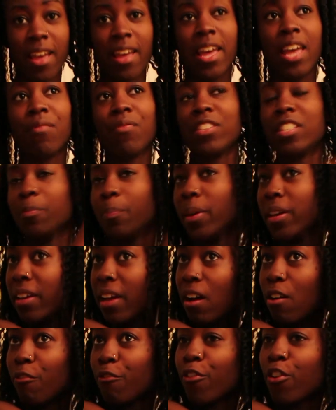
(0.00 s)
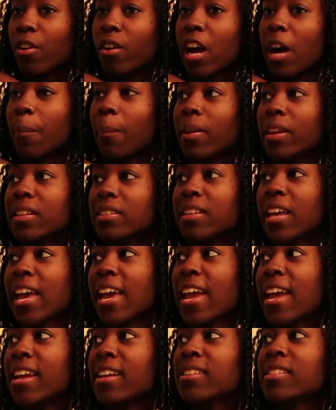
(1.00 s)
If it's been out for a couple of
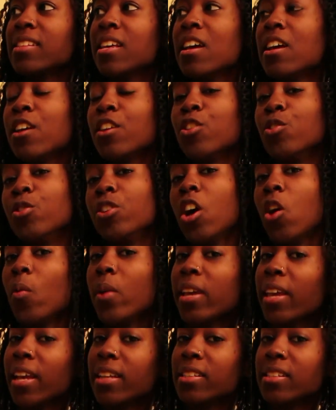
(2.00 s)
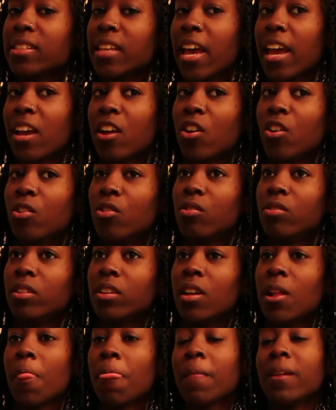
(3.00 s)
days, you know it gets
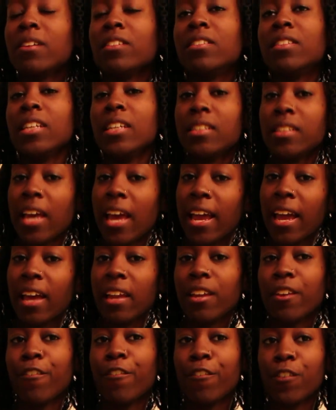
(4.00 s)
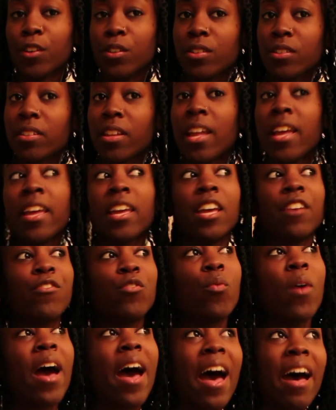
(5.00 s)
tangled, detangle it first. If
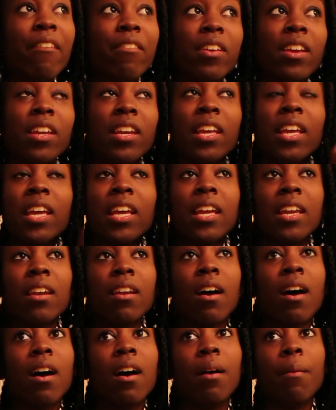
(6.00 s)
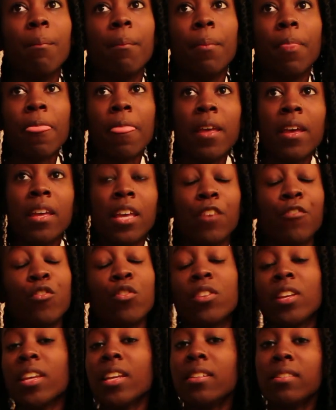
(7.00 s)
you have it in, if
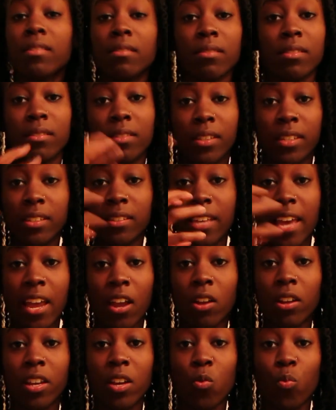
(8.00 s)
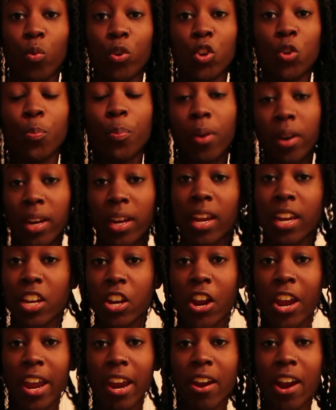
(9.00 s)
you didn't detangle it when you put it in
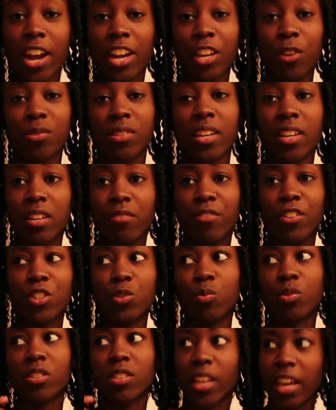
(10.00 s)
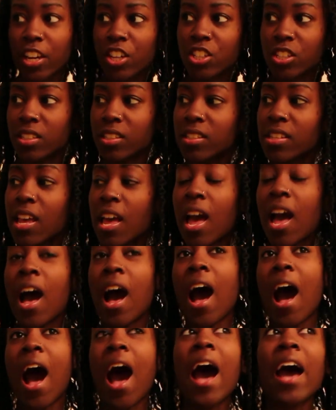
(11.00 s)
your hair and use individual sections,
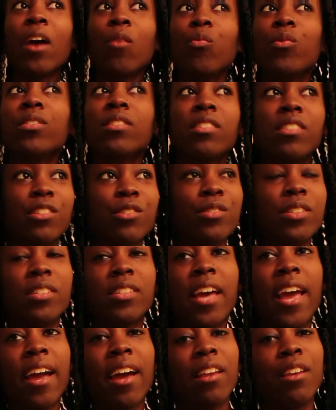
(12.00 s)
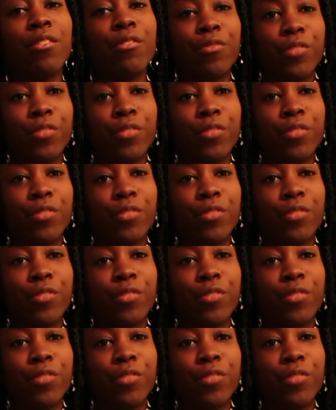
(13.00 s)
I would still detangle it